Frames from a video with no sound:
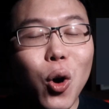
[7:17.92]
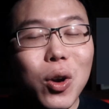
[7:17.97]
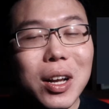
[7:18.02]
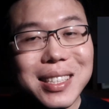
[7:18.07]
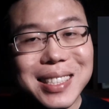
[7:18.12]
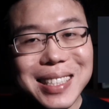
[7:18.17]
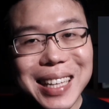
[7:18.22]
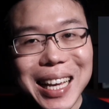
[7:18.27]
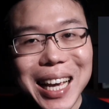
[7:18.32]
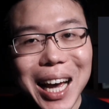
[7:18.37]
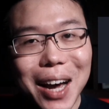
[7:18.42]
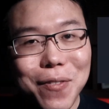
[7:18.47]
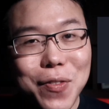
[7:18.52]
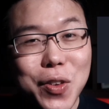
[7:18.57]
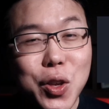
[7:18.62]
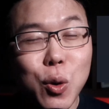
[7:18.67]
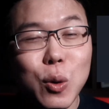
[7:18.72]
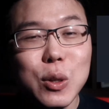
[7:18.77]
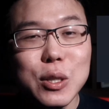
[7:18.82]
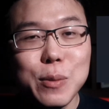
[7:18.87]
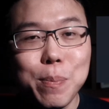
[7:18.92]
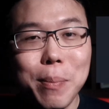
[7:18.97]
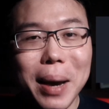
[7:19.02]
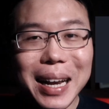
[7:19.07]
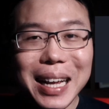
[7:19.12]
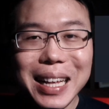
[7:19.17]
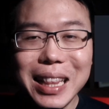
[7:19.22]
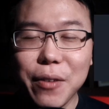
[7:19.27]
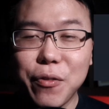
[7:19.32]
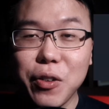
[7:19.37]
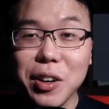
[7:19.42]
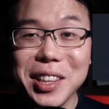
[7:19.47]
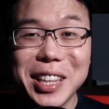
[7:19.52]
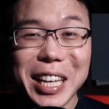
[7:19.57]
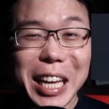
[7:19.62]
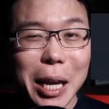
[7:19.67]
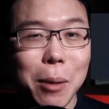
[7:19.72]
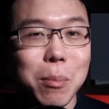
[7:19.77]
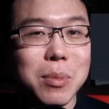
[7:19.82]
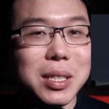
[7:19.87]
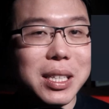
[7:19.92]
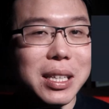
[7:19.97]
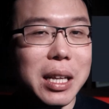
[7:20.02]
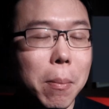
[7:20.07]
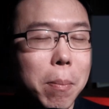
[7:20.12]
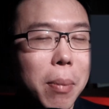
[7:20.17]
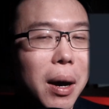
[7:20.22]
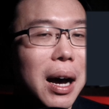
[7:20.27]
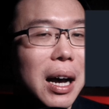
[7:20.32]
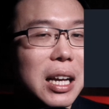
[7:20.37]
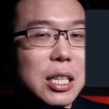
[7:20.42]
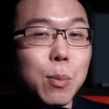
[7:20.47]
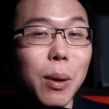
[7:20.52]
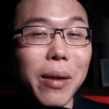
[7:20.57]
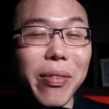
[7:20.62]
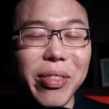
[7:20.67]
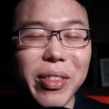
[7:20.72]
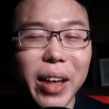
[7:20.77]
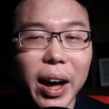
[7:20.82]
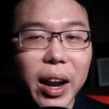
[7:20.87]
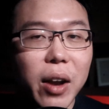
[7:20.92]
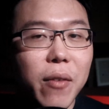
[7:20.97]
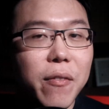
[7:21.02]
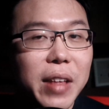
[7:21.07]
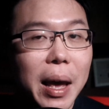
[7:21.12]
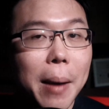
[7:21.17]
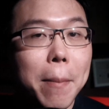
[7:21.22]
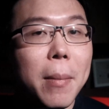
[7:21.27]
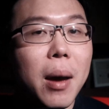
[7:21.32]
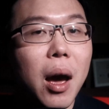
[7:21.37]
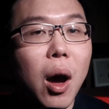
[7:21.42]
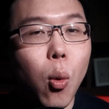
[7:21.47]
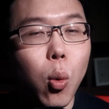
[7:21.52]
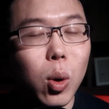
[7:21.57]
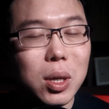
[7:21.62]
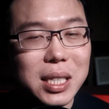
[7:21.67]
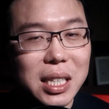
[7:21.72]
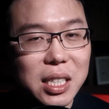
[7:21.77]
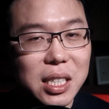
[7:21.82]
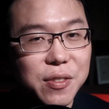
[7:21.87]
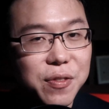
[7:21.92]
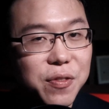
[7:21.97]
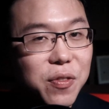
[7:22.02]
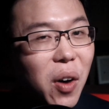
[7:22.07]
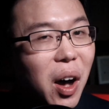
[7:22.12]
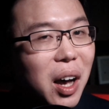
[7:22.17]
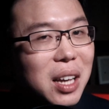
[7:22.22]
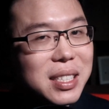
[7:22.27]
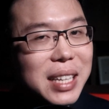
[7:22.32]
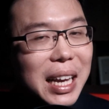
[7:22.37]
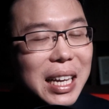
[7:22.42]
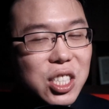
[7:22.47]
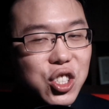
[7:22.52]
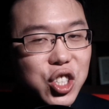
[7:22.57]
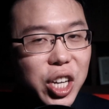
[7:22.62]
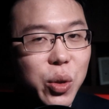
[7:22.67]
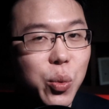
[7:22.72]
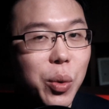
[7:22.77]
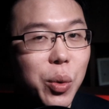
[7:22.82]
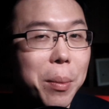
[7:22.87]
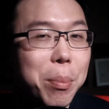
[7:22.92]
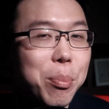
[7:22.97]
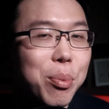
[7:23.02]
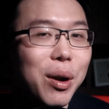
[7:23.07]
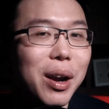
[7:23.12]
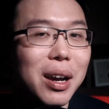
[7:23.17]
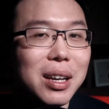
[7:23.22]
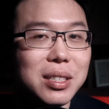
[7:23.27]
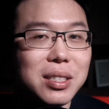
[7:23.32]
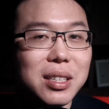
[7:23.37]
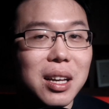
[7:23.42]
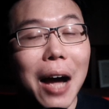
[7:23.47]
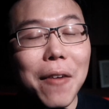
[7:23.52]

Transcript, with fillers: Honestly, I've used many different themes in the past but none of them was as fast as Generate Press.